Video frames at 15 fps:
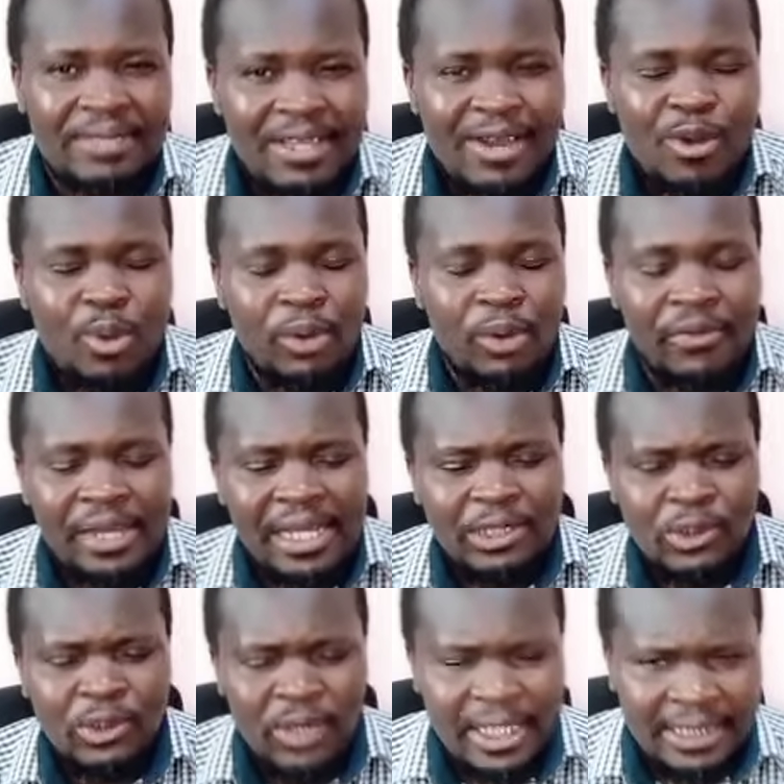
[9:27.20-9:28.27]
what the
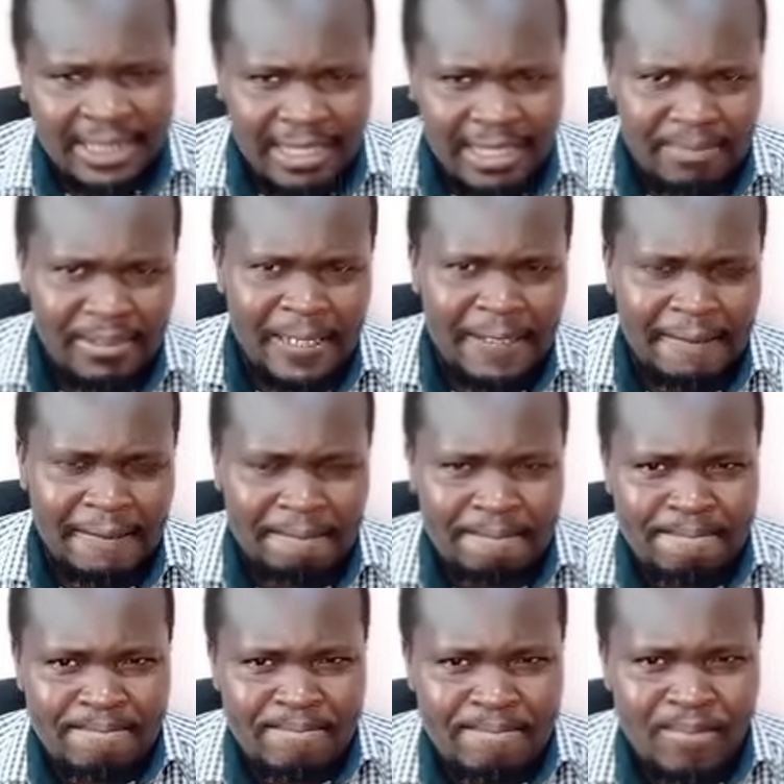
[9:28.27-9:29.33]
National Assembly
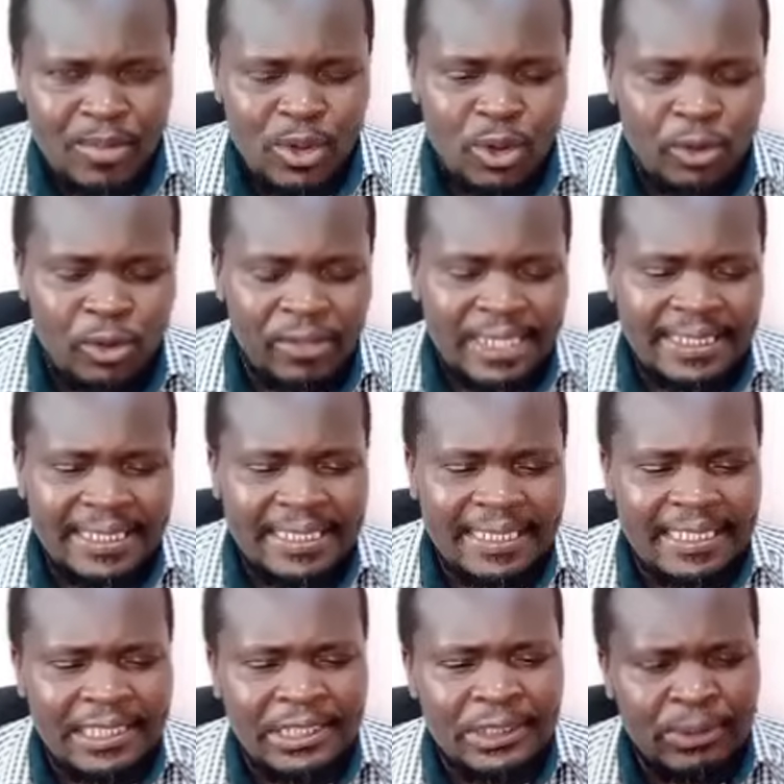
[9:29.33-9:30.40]
or the
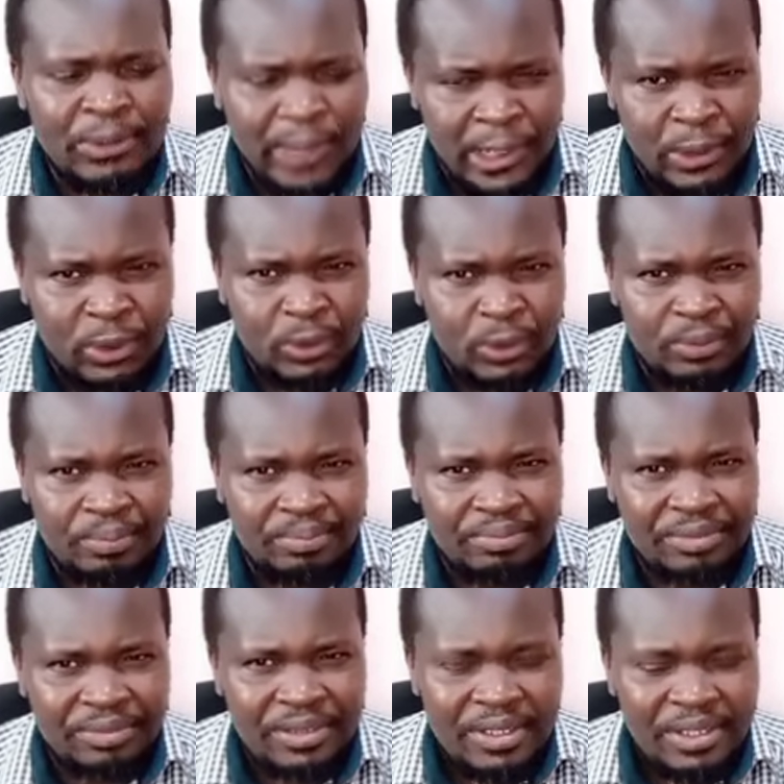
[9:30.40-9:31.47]
Senate will do.
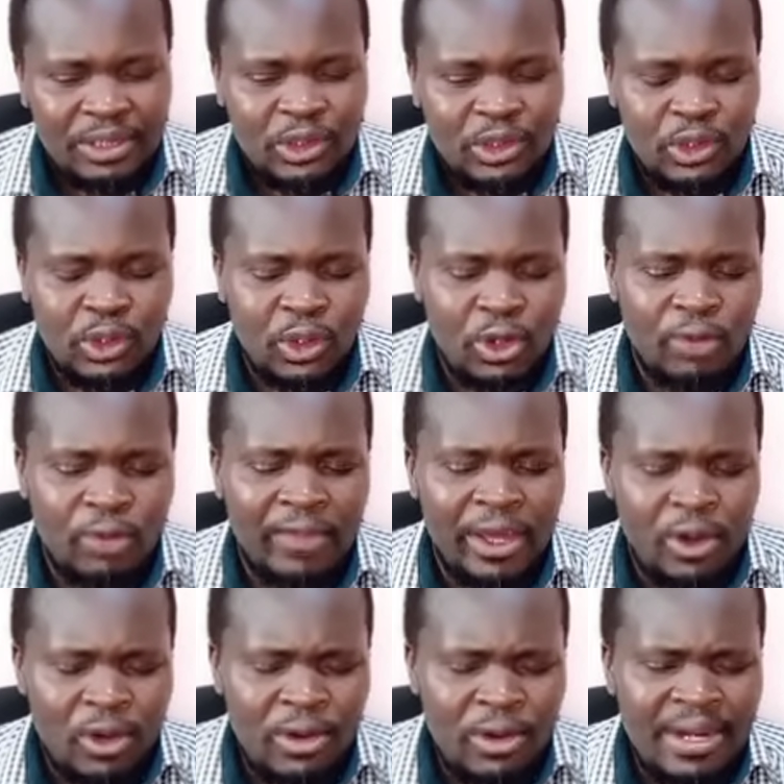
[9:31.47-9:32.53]
So the
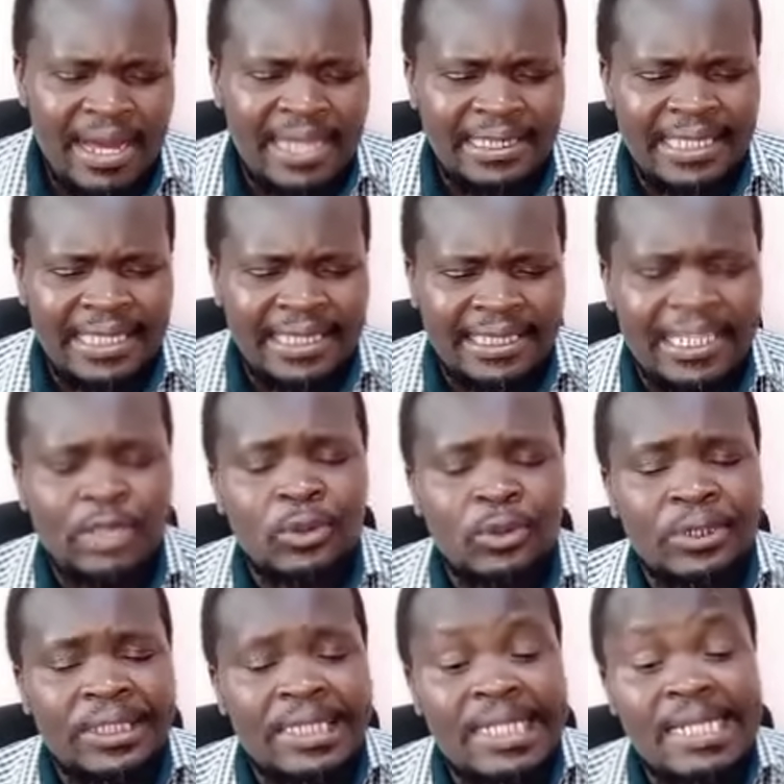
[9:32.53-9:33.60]
orders they're trying to
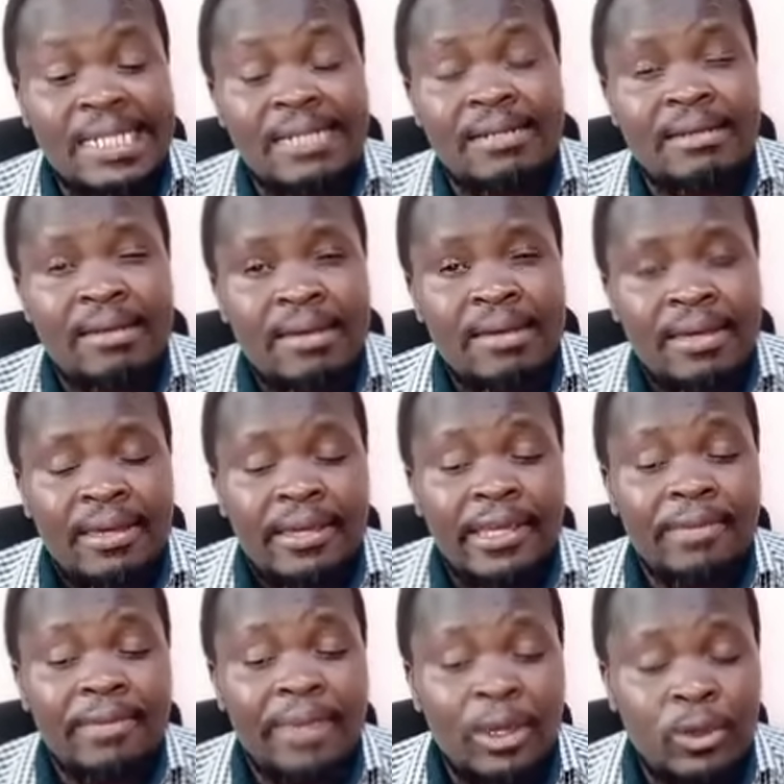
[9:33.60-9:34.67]
seek,
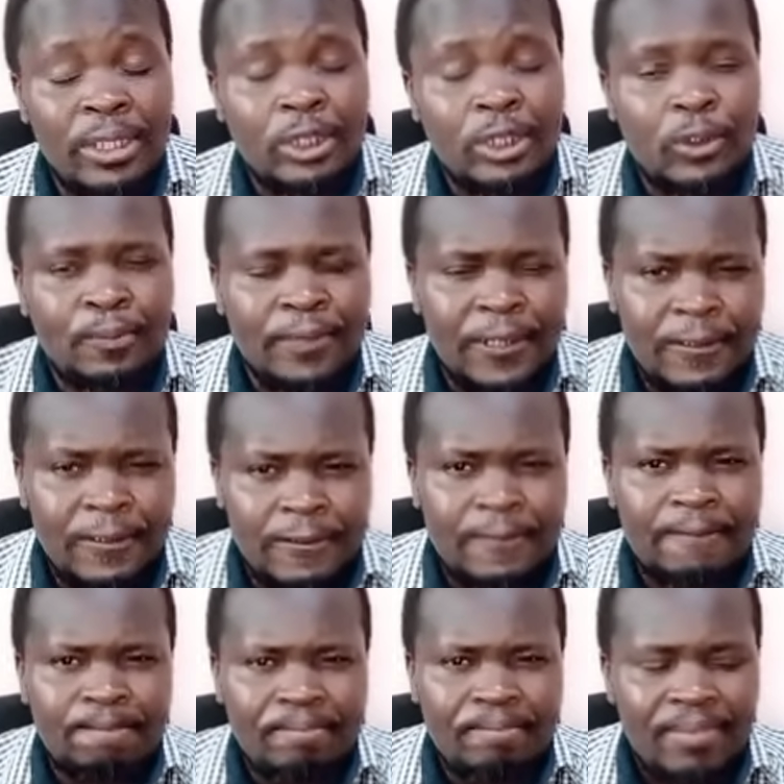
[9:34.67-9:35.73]
in my honest
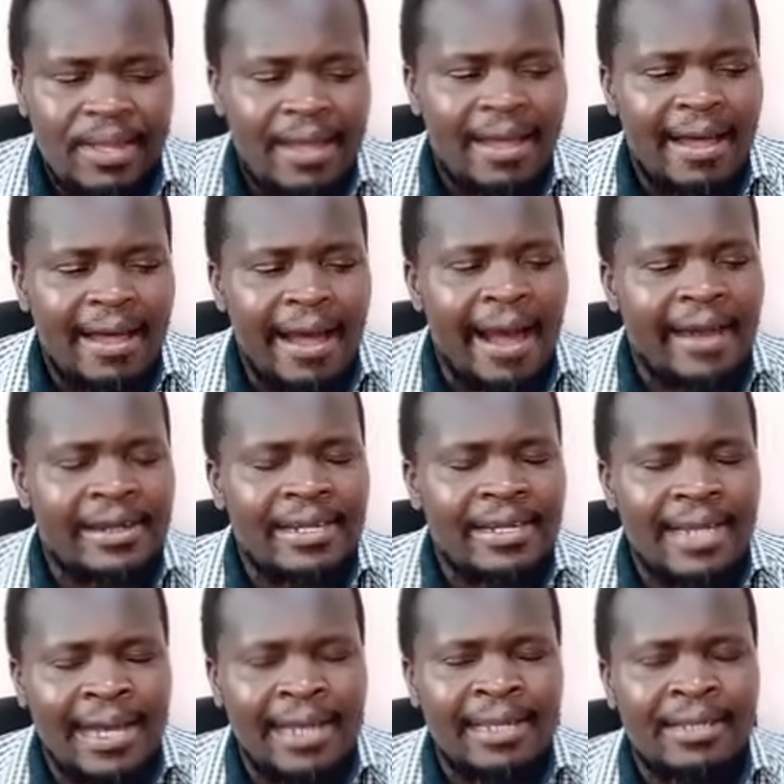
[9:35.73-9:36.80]
opinion, are
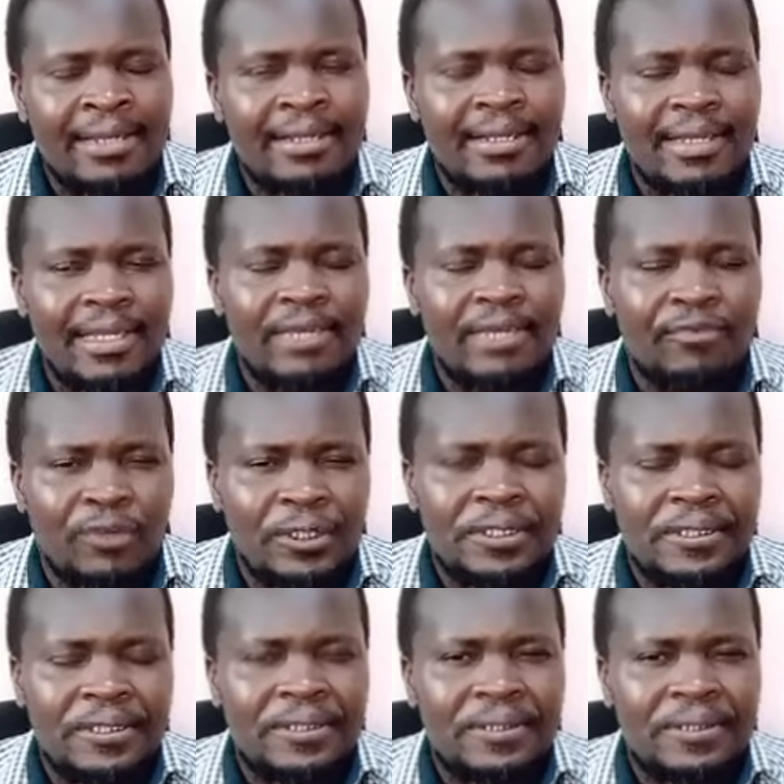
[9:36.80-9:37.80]
null and void.